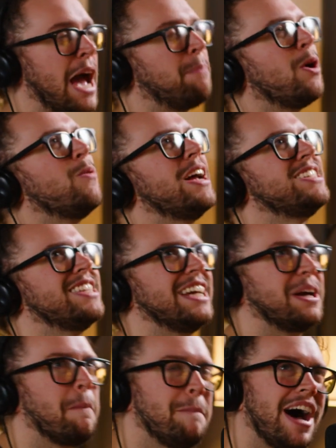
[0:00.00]
at pro
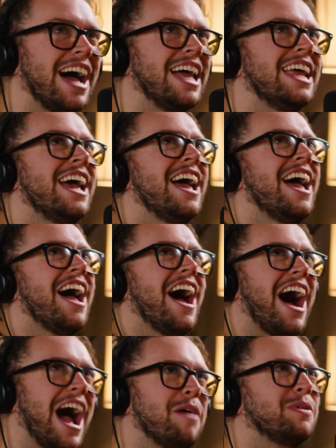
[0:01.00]
wrestling. But
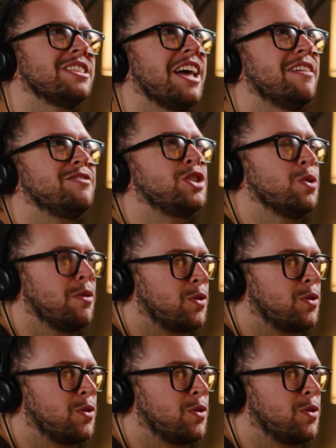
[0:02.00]
I would love to,